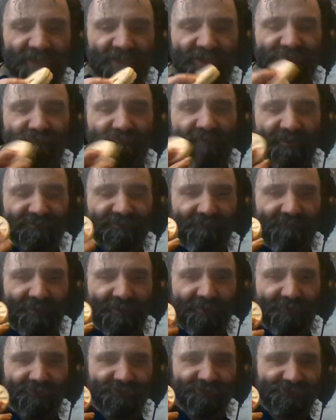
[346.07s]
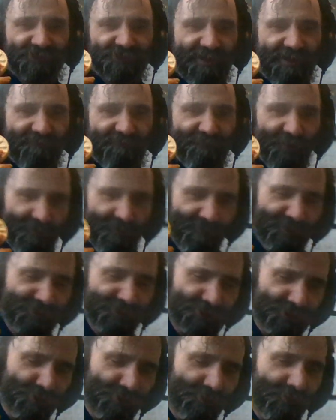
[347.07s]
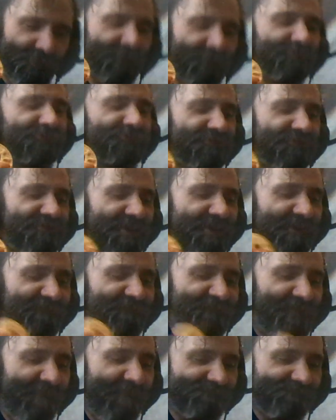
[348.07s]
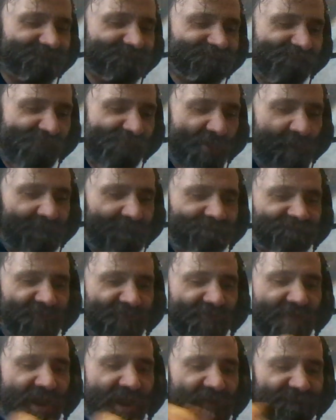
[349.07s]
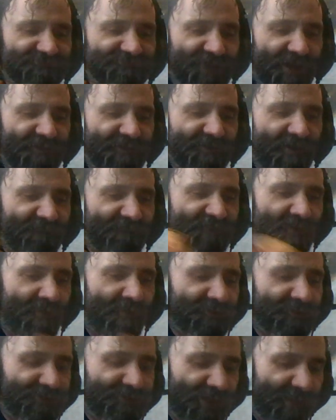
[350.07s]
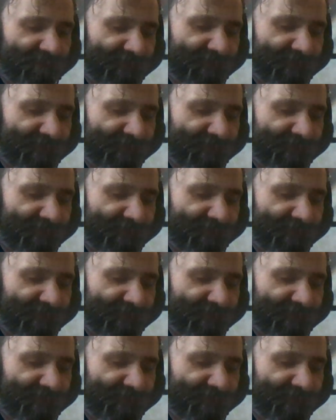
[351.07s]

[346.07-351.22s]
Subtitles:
tastes better because they're more matured and they're out of date, I've no idea,